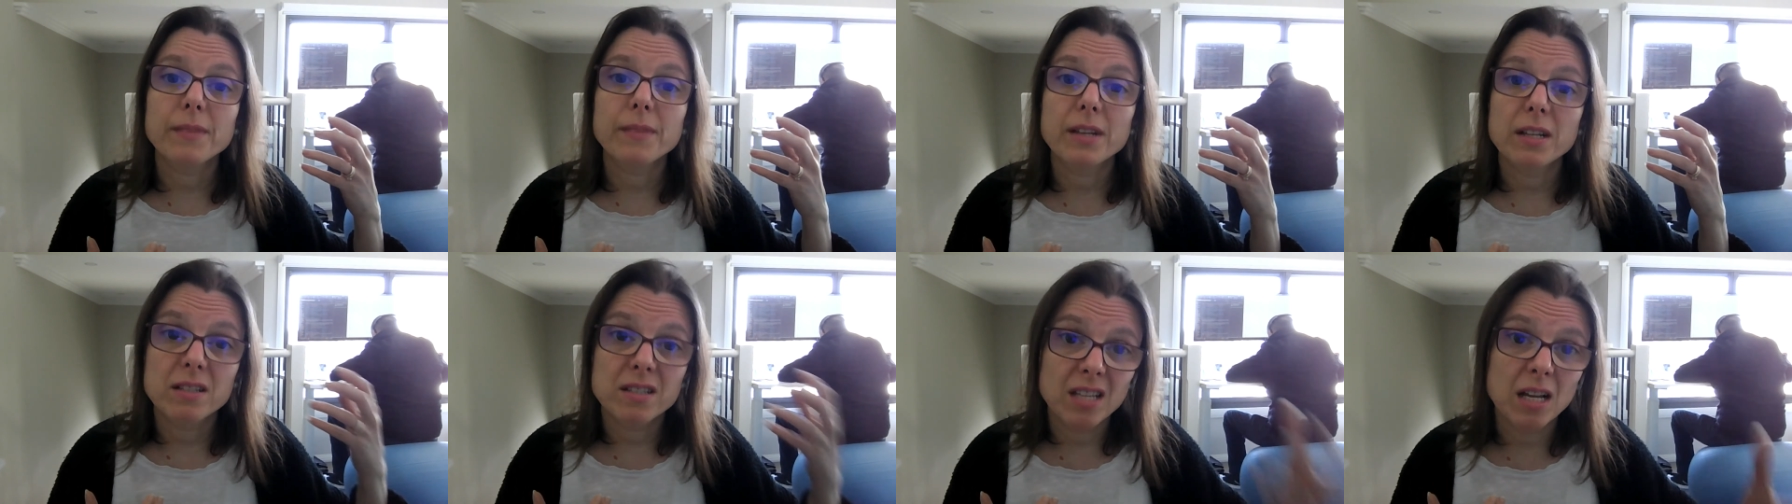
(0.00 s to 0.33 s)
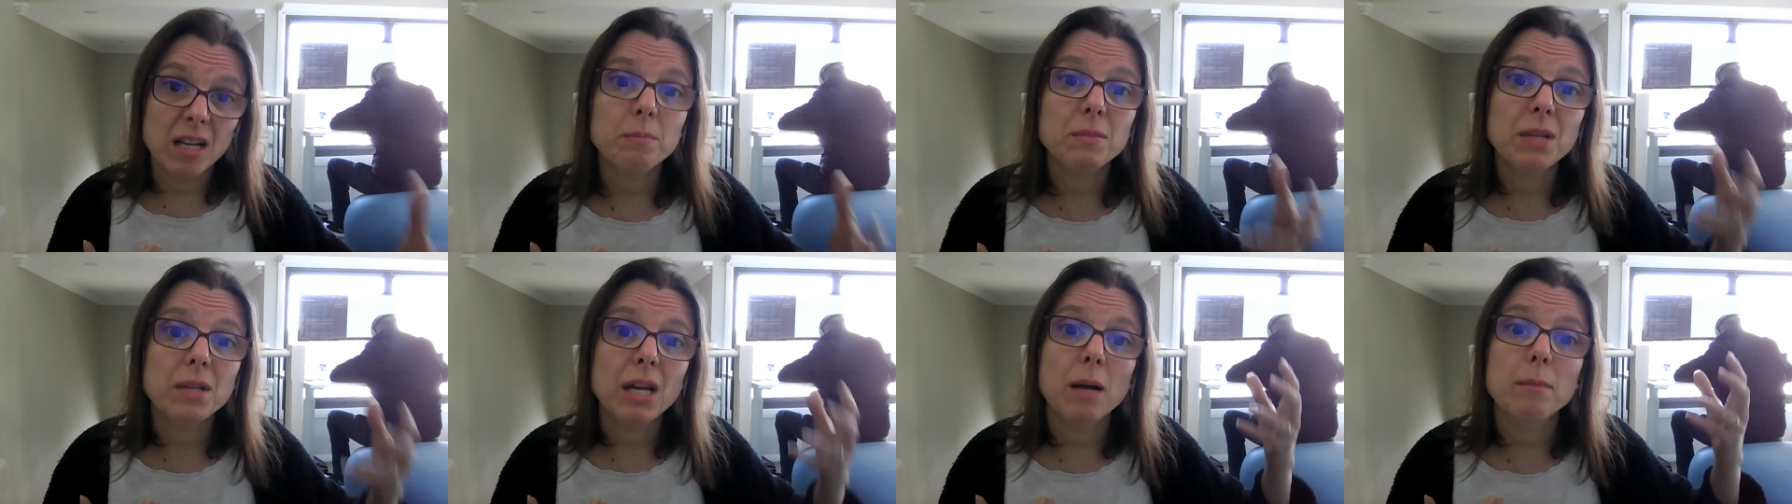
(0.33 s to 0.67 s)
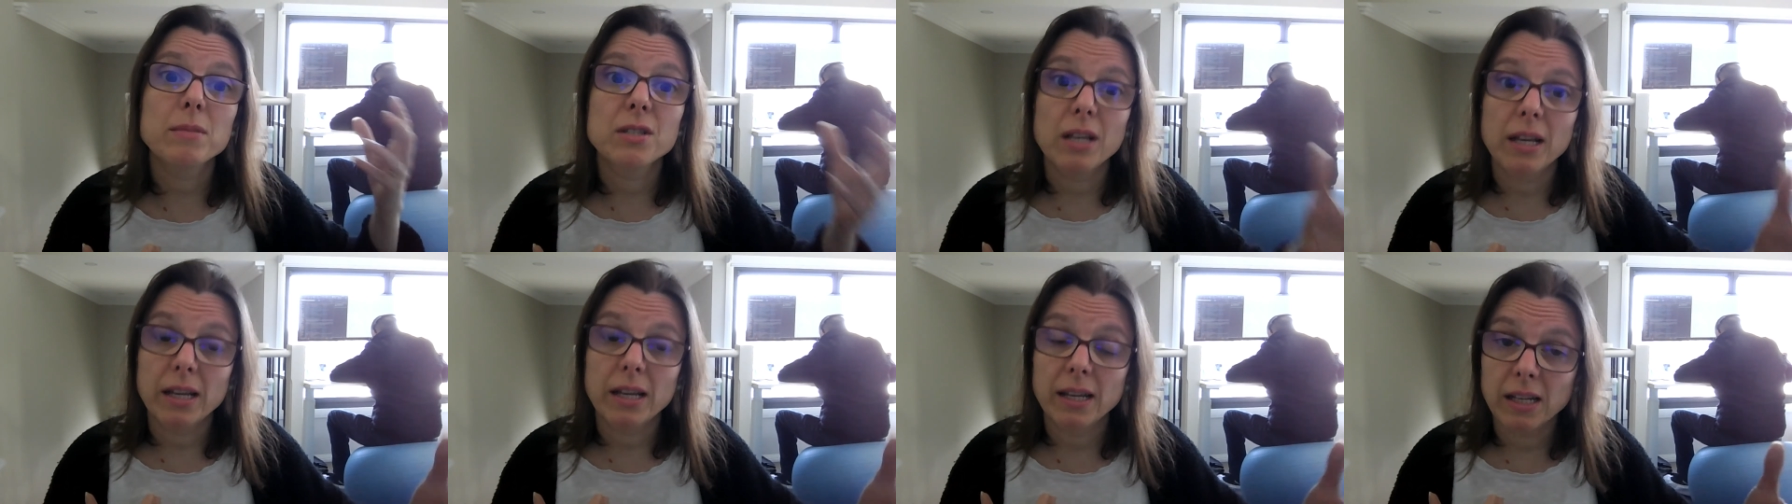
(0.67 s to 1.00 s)

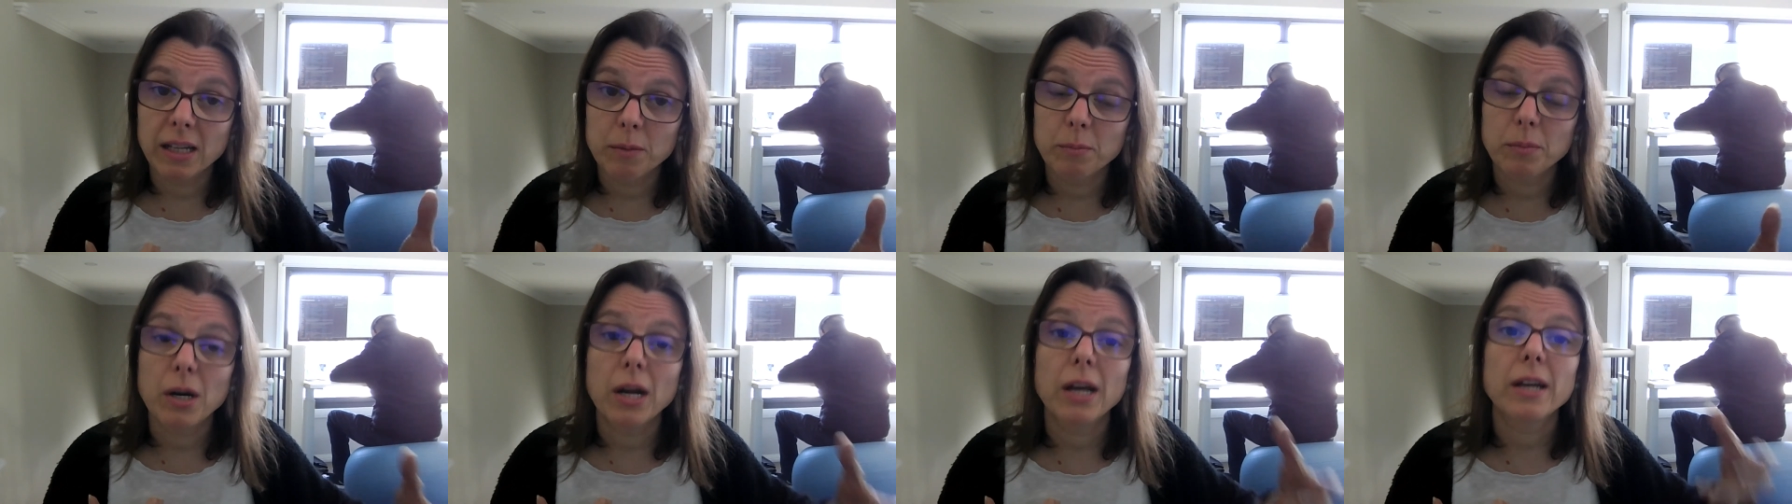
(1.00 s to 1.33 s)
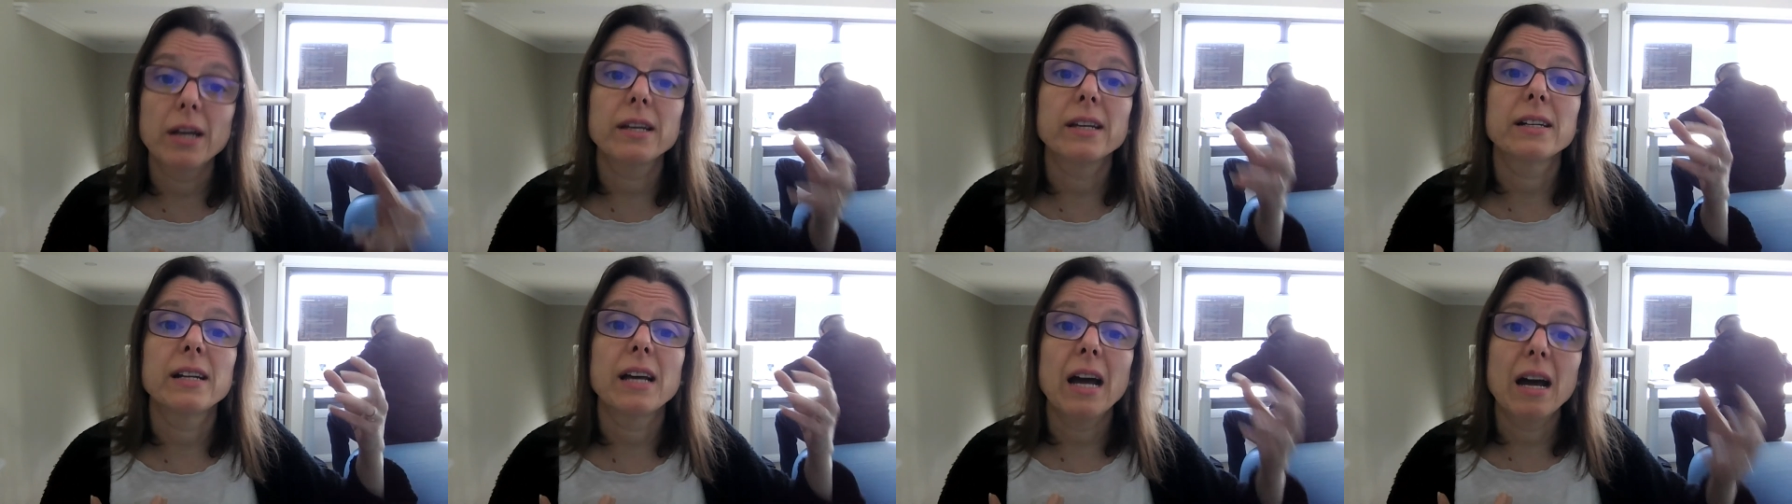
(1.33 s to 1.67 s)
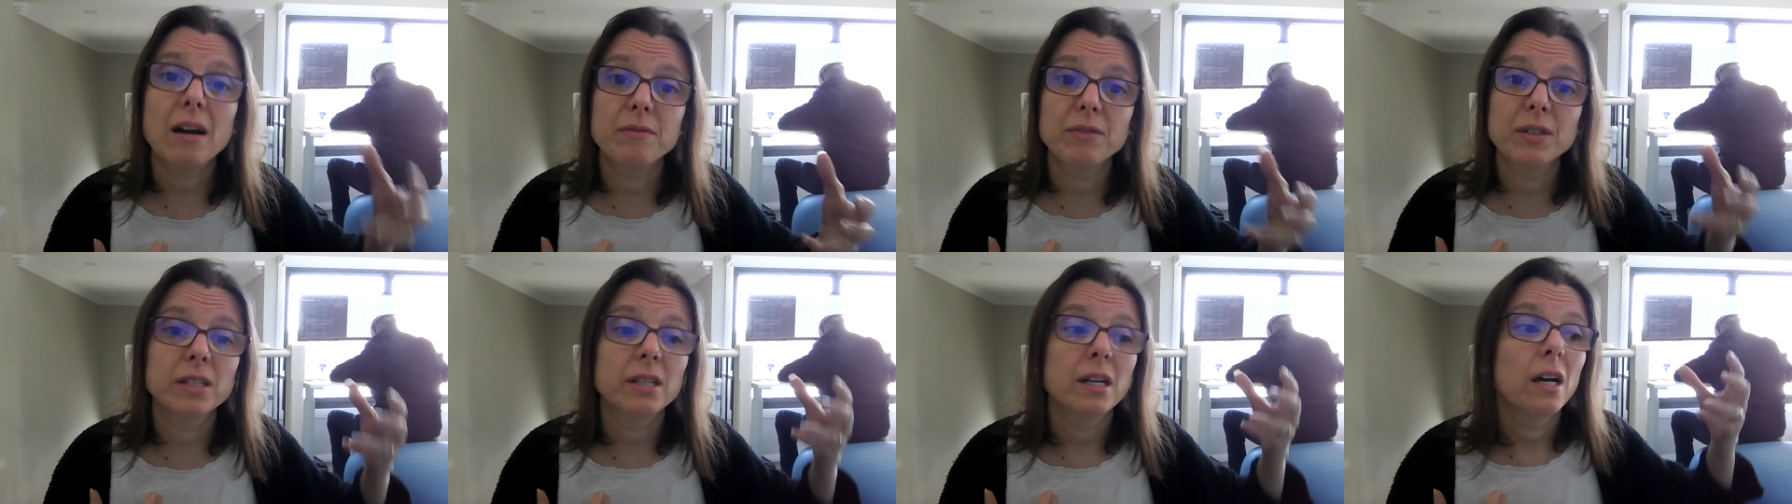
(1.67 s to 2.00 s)
sometimes taking a break and
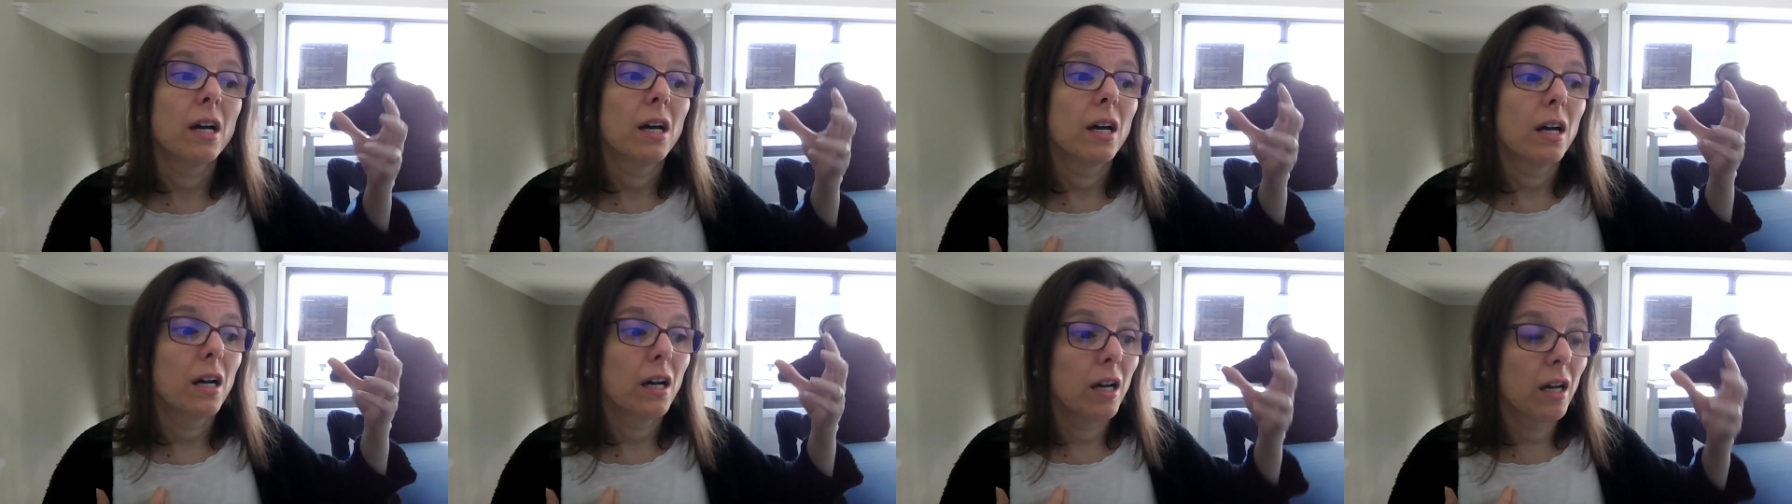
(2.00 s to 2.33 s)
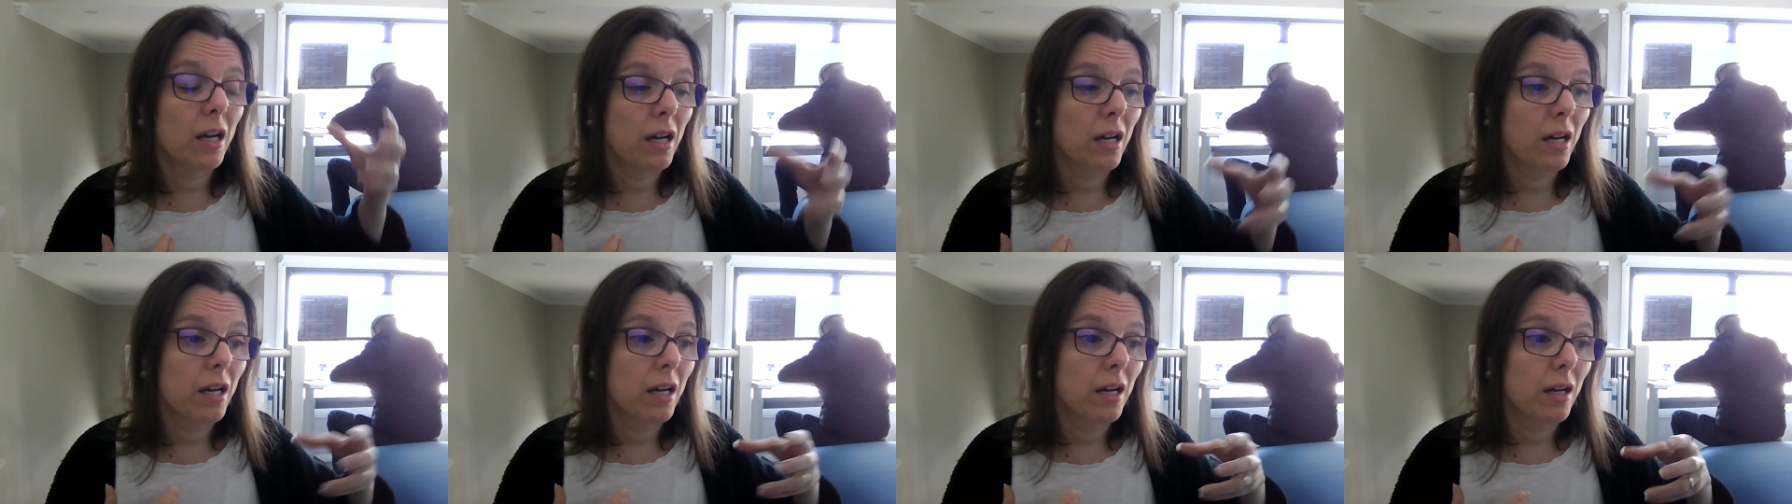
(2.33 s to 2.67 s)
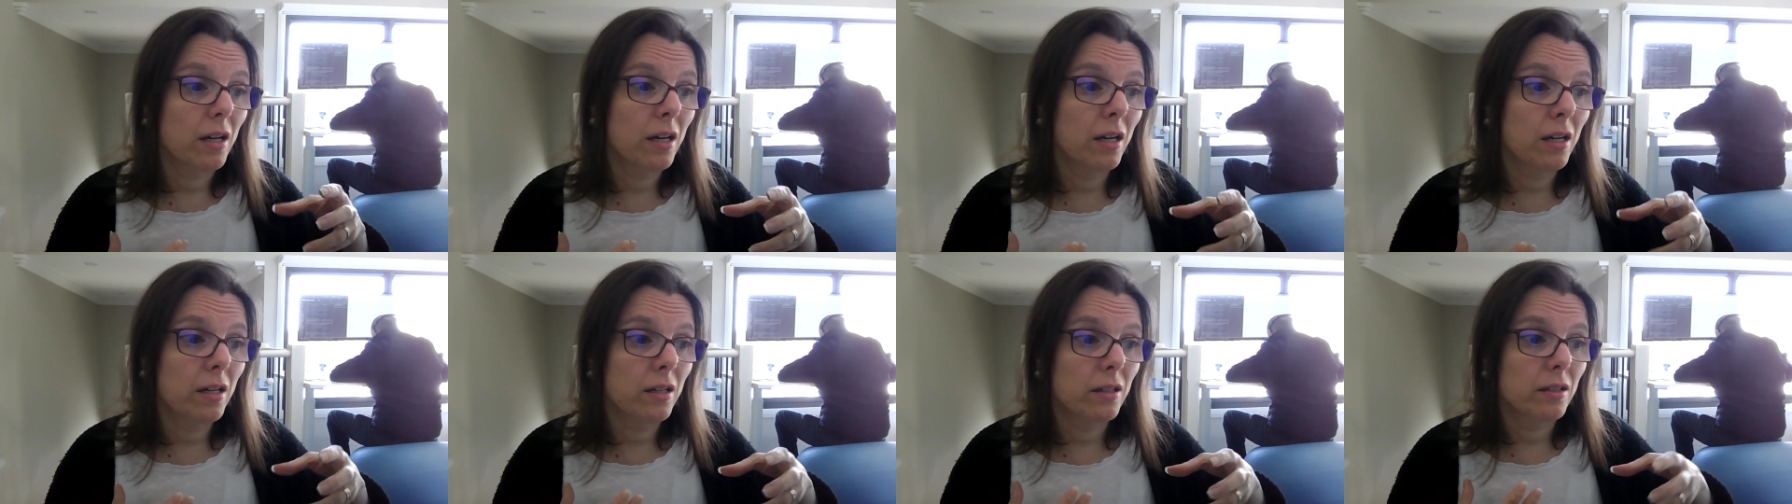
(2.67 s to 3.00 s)
having
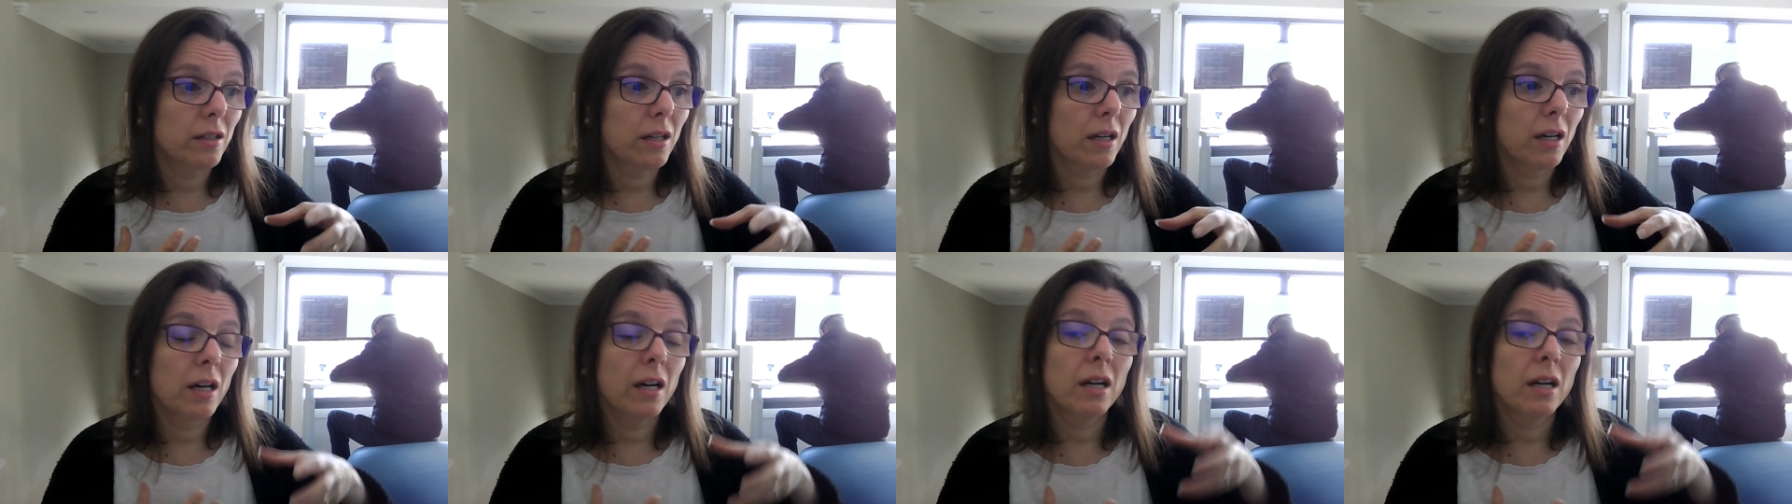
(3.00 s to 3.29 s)
a